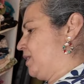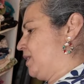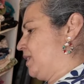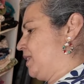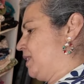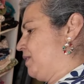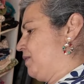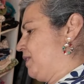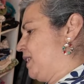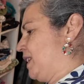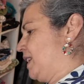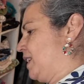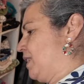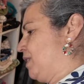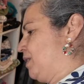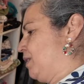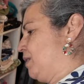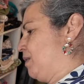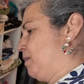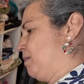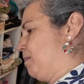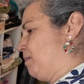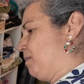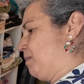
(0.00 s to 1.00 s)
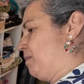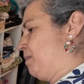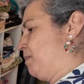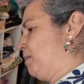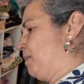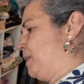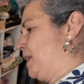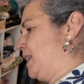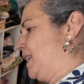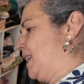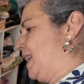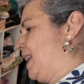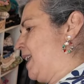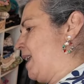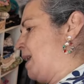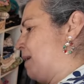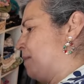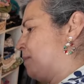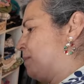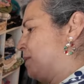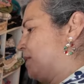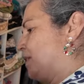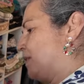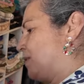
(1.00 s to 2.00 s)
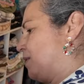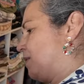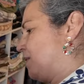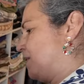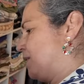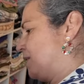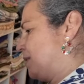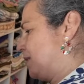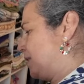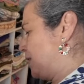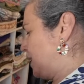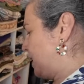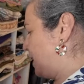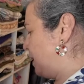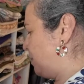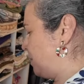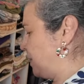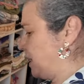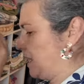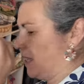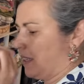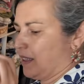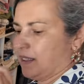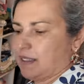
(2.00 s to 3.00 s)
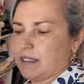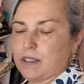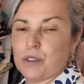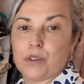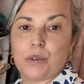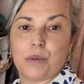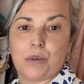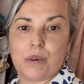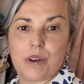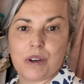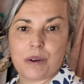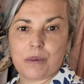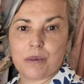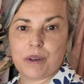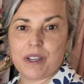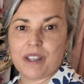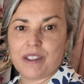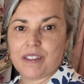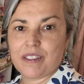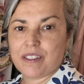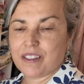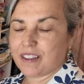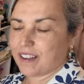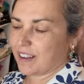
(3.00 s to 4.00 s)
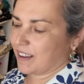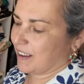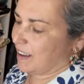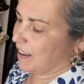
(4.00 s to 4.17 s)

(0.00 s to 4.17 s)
see if I could pin it up so it'll be easier to work with,